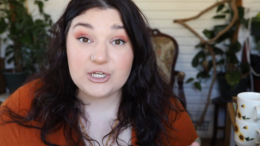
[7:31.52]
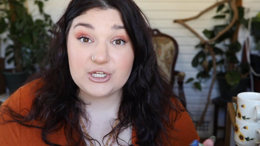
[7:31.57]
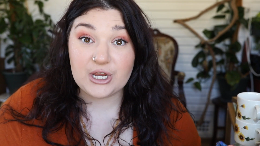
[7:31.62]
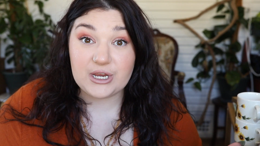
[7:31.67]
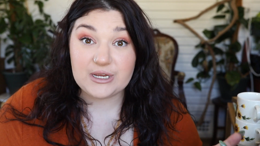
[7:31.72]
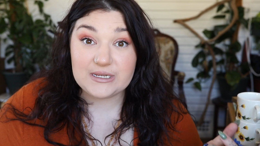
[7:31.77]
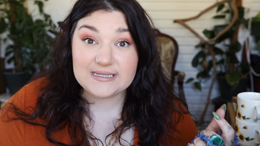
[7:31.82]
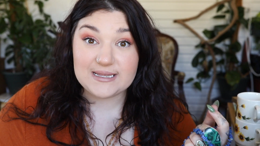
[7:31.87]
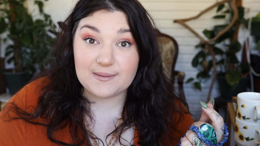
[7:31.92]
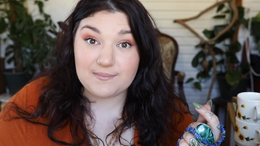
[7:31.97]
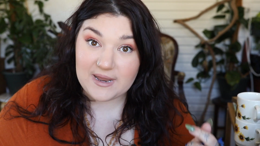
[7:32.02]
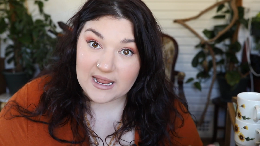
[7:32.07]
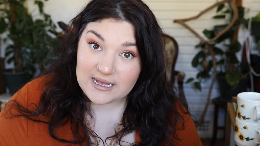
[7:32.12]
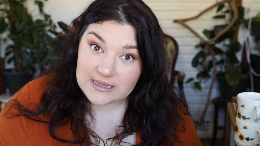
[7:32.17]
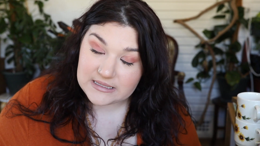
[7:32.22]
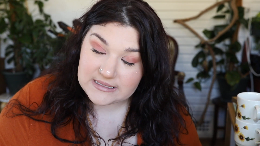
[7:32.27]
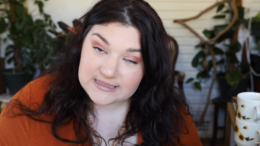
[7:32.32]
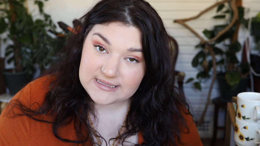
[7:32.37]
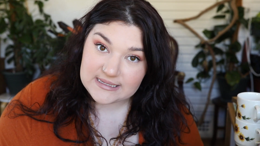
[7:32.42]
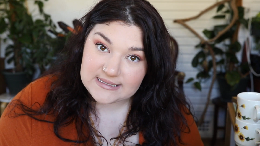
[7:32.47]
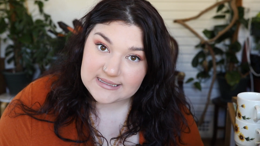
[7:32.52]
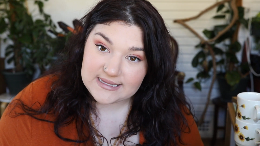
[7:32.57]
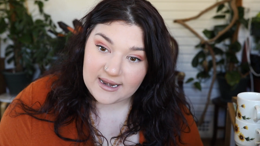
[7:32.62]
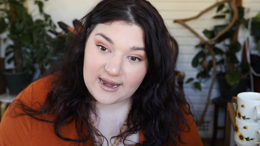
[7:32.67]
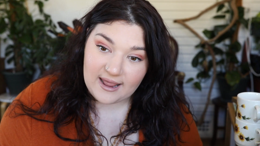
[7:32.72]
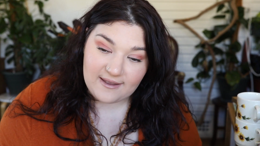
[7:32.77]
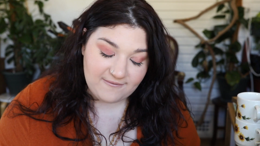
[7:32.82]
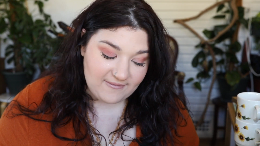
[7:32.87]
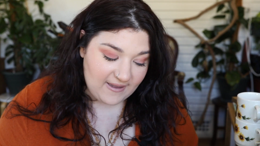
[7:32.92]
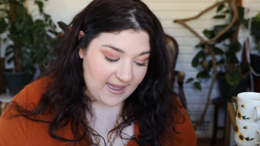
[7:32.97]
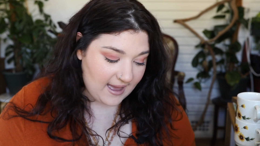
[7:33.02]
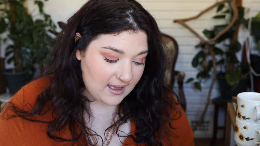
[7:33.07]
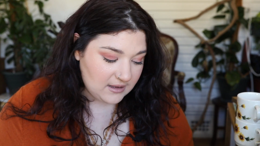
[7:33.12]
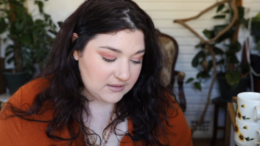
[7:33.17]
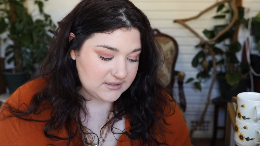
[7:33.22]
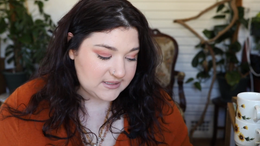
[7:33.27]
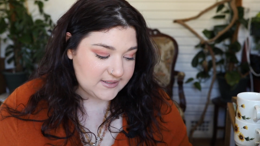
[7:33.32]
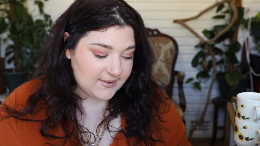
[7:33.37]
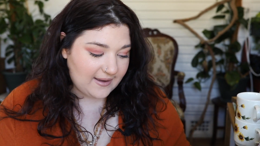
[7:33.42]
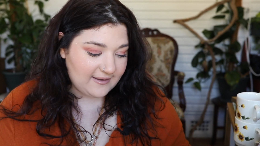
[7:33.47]
to show you some necklaces that I
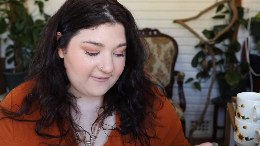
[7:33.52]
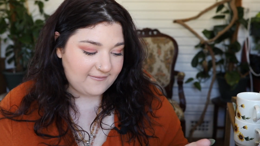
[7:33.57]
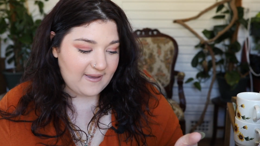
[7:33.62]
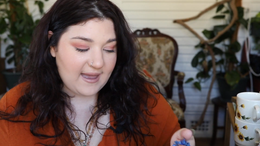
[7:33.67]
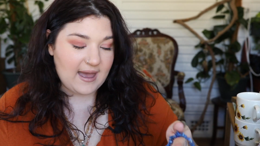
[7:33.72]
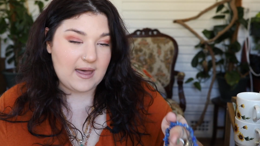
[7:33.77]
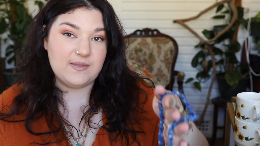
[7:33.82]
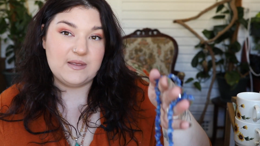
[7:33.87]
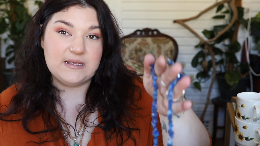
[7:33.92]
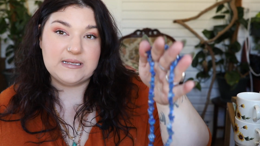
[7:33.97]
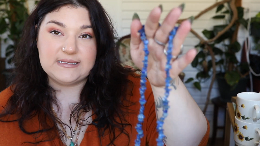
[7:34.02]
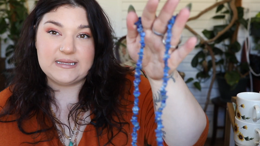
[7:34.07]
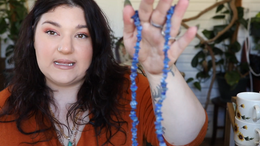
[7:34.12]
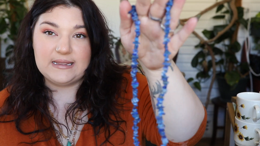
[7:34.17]
found. So I found this